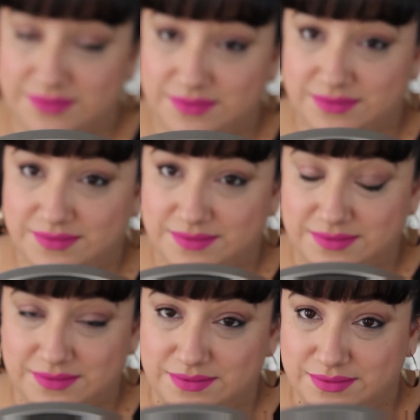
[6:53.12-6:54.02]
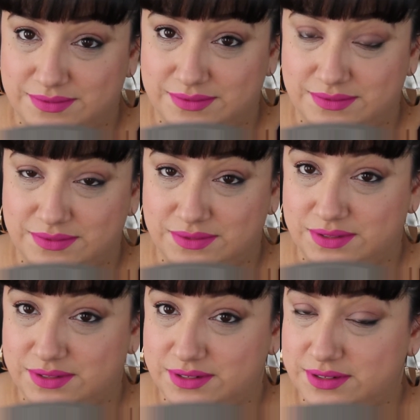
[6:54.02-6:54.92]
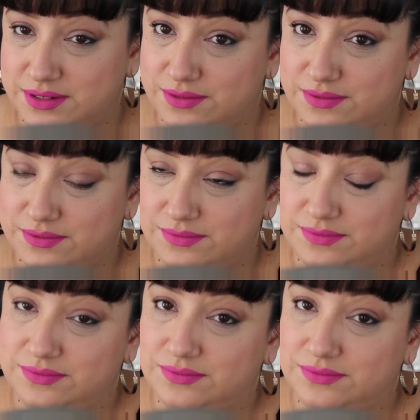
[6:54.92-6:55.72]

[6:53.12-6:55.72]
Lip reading: we're done. This is the final look. I really hope you